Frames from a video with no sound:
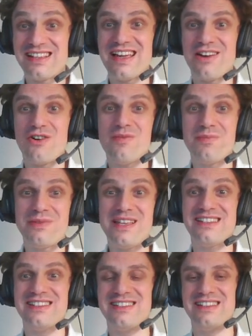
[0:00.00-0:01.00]
I hope
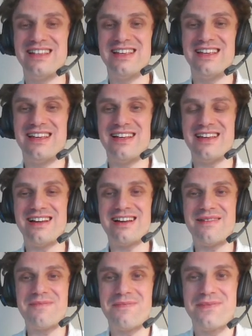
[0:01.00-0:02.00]
that
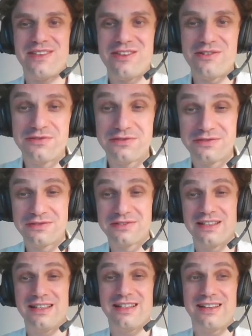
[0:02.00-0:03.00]
you've
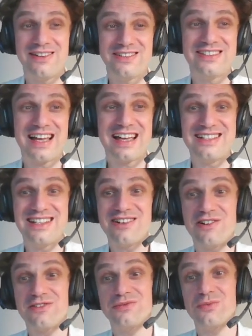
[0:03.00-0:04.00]
got the idea
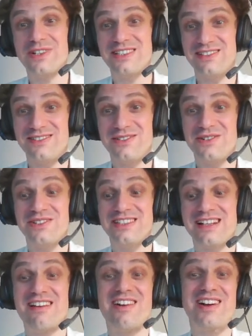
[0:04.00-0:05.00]
of what those
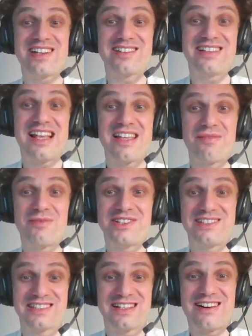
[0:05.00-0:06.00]
hierarchical linear
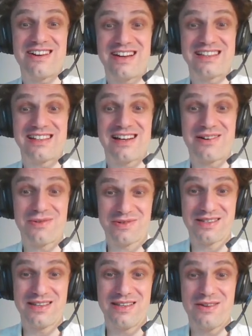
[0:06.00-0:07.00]
models are and how
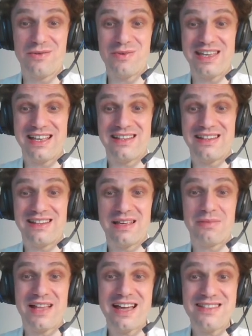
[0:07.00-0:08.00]
we can
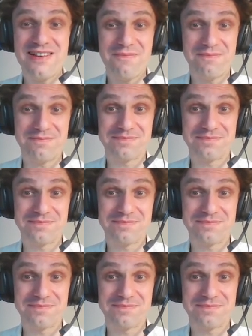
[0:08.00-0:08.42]
apply them.